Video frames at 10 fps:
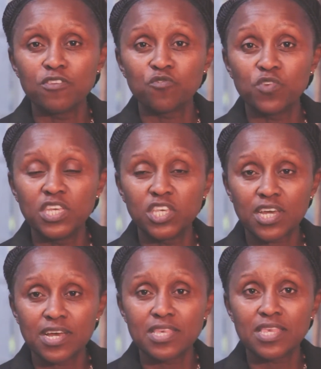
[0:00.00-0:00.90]

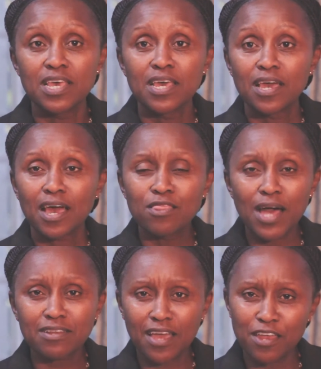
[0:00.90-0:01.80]
features, and
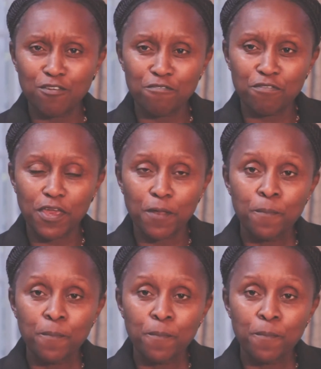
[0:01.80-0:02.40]
that kind of thing.